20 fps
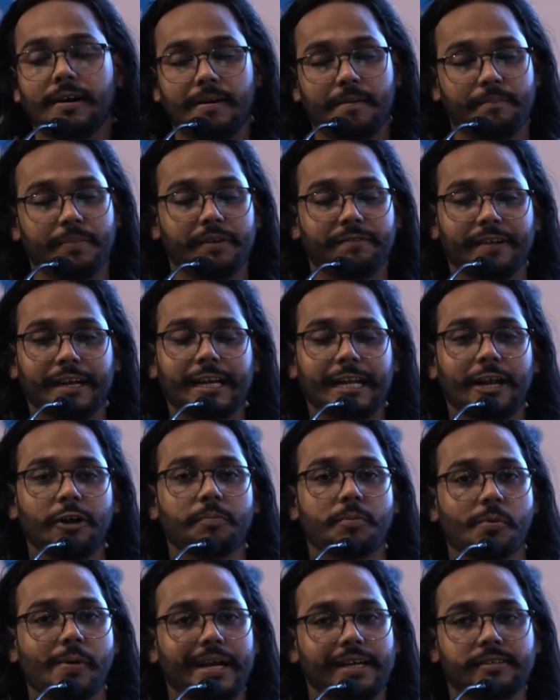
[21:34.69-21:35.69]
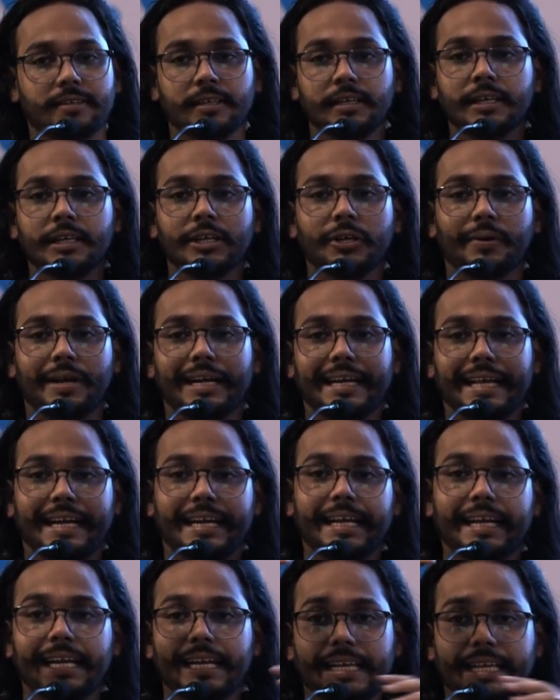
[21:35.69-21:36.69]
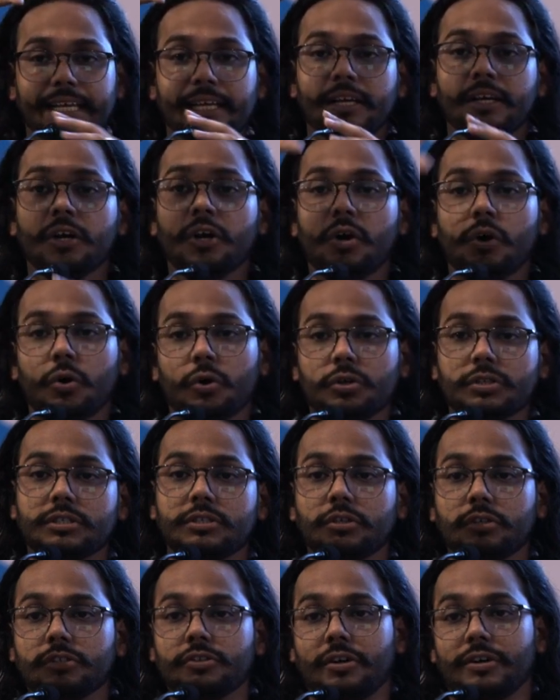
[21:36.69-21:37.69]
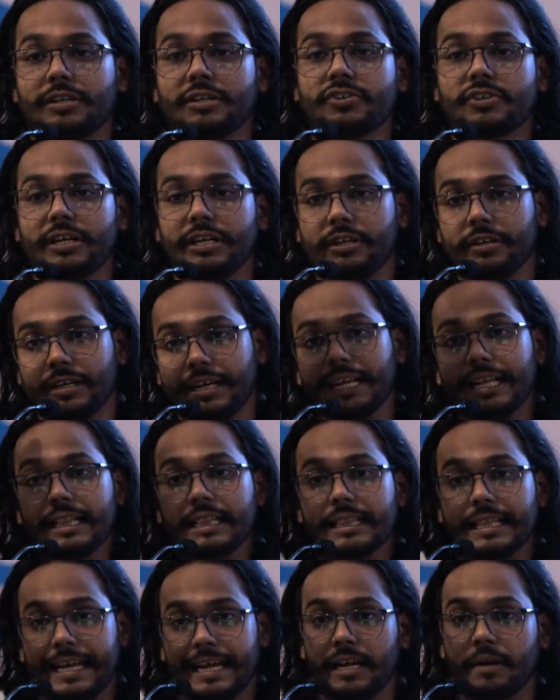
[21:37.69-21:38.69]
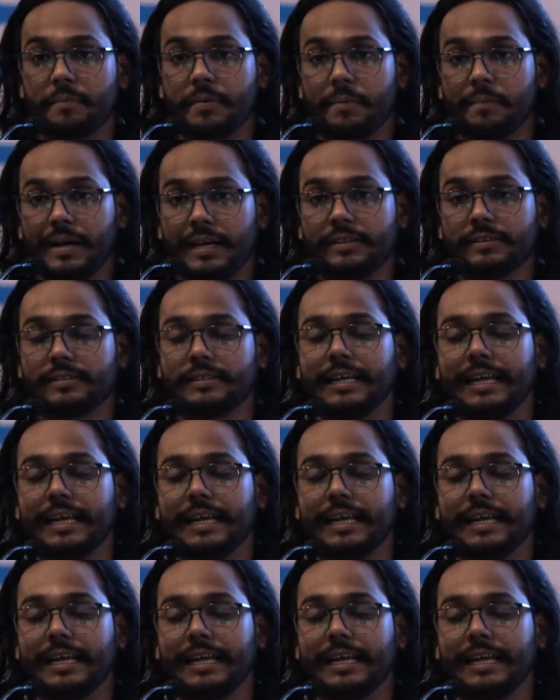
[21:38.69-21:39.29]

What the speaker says: Prefect Cloud provides, you can technically host those orchestrator in their premise,